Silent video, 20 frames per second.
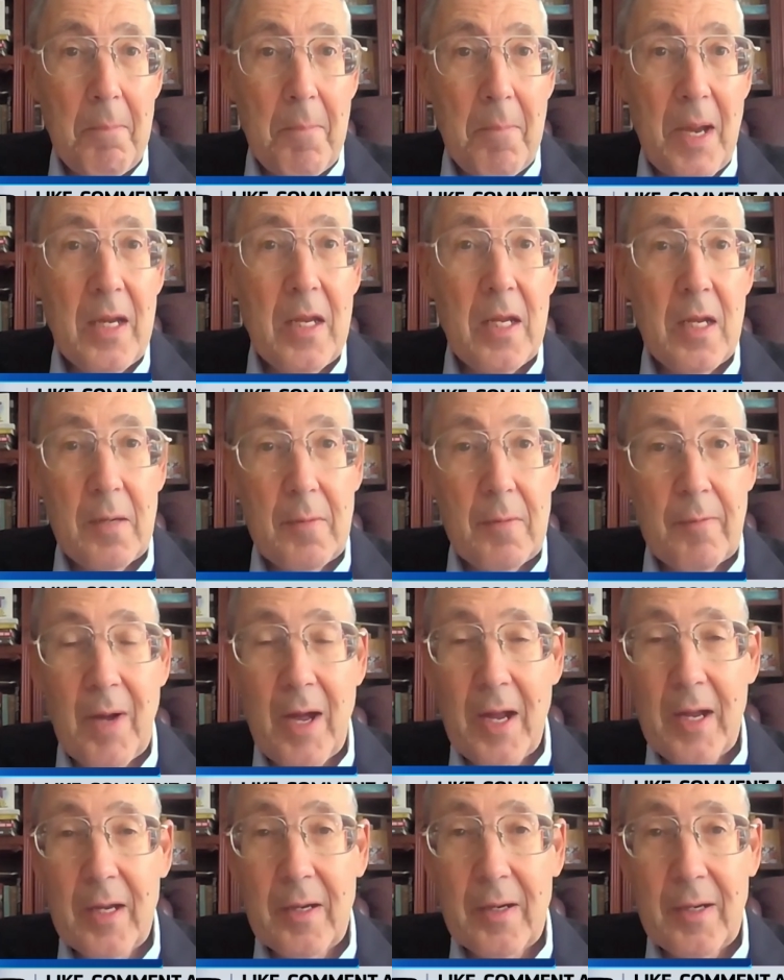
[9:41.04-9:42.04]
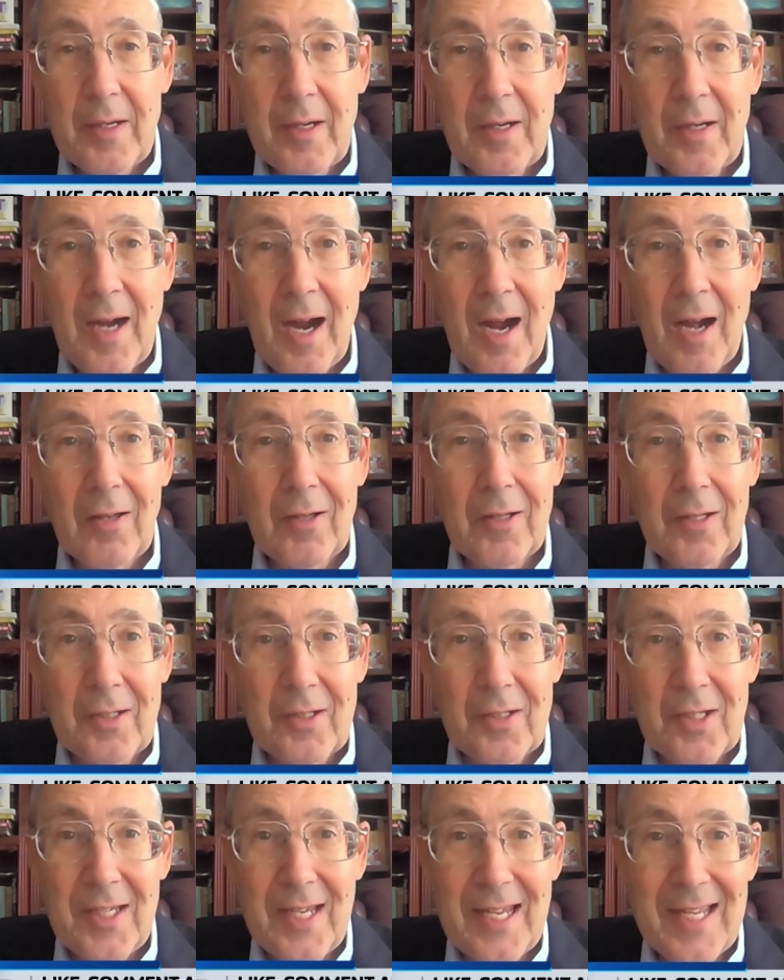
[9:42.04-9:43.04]
many of my
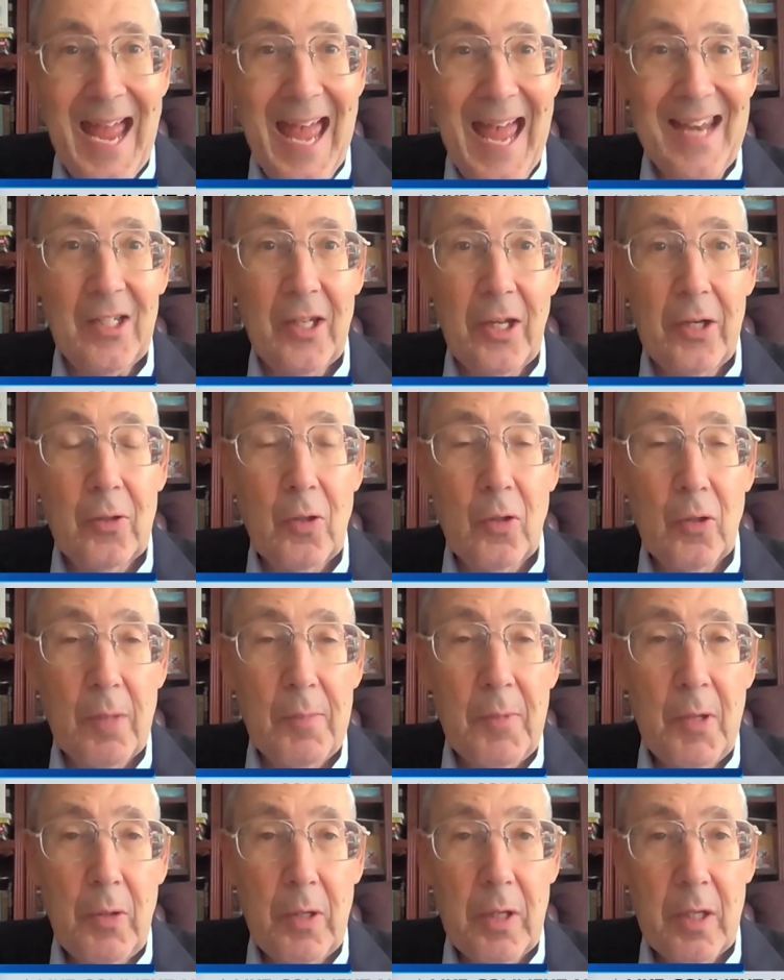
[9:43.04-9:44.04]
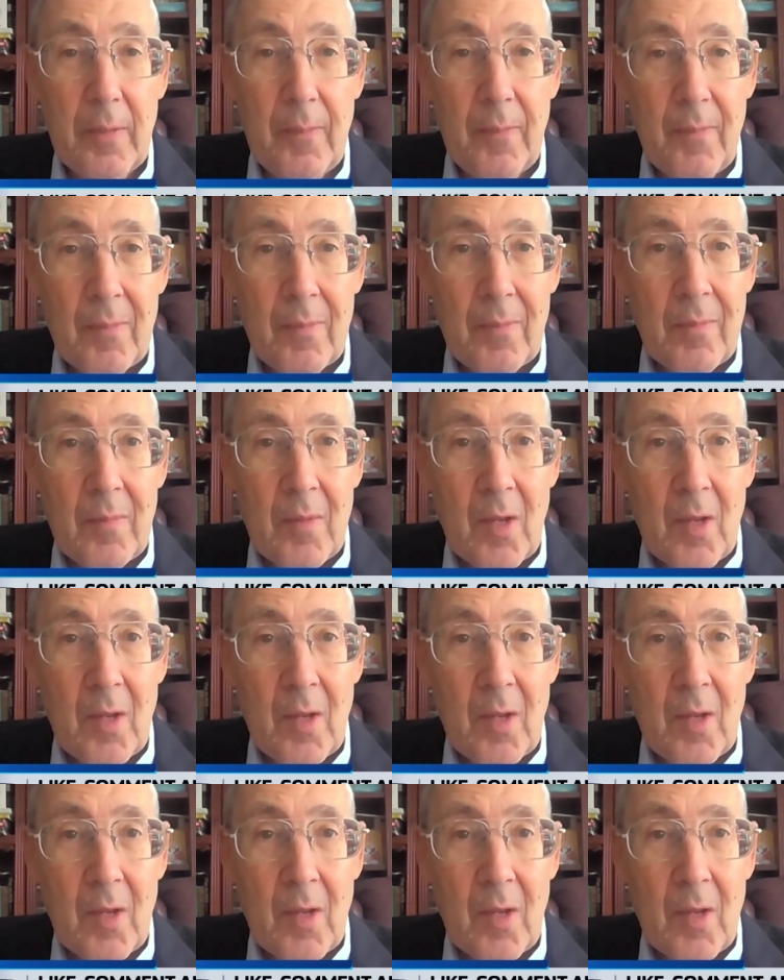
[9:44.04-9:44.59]
colleagues in the analytical community